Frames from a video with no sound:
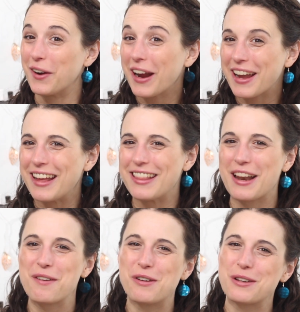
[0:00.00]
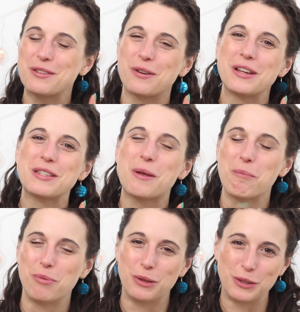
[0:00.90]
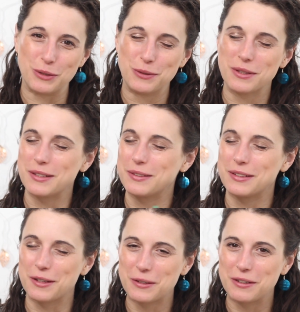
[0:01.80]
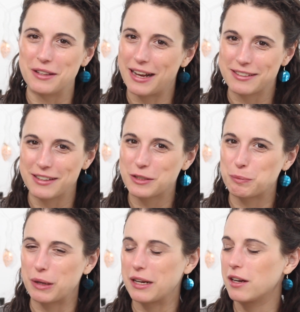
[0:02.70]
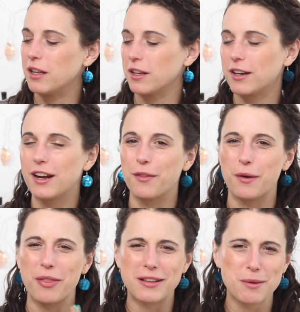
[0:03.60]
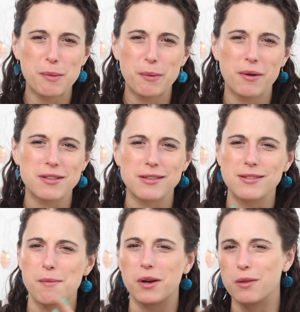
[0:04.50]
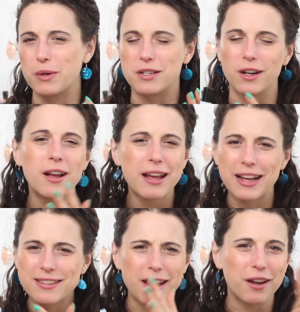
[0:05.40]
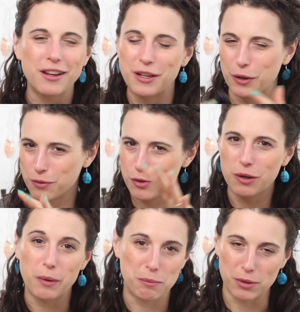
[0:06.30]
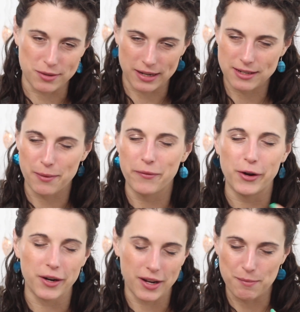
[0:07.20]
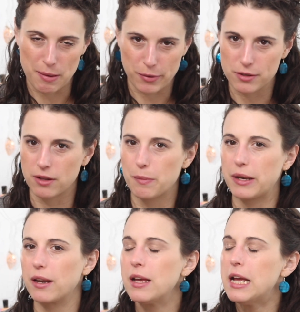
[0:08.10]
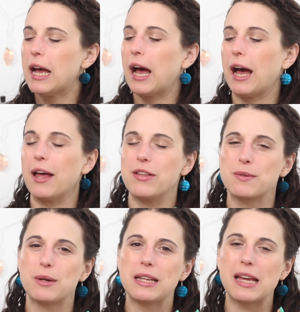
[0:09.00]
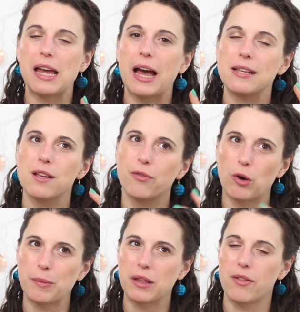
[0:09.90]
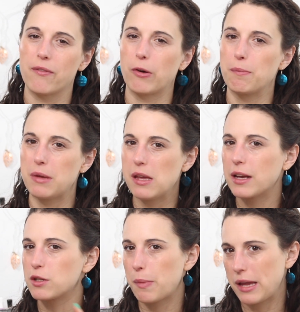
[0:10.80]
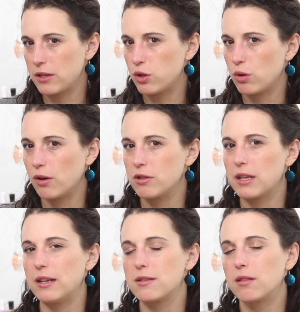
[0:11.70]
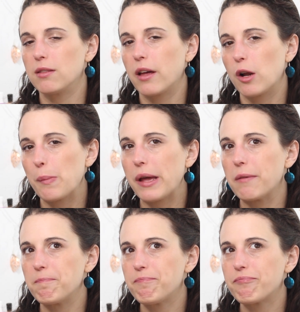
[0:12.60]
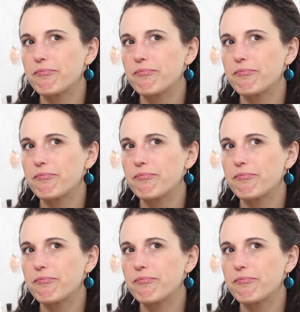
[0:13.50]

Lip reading: All right, and then I wore Zoya's blue. This is another classic spring color, although I think some people wear this in the summer and the winter. It's like, you know, you can wear blues any time of year, in my personal opinion. This one has a formula that for me gets opaque in 2 coats. It is a little bit